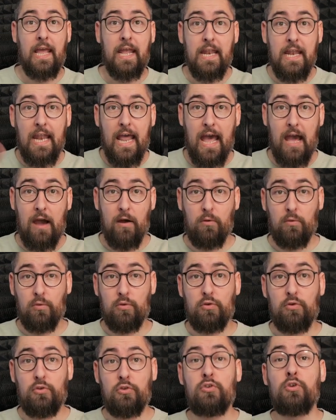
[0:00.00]
Now,
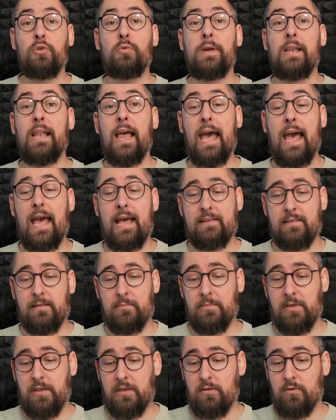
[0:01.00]
you will ask
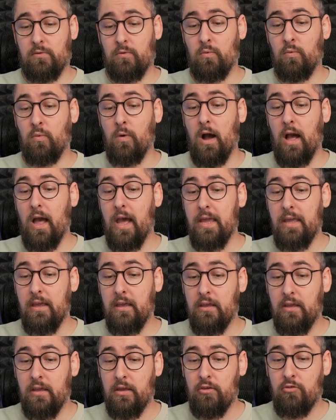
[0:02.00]
me why
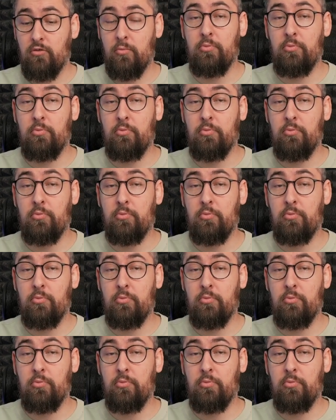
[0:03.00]
you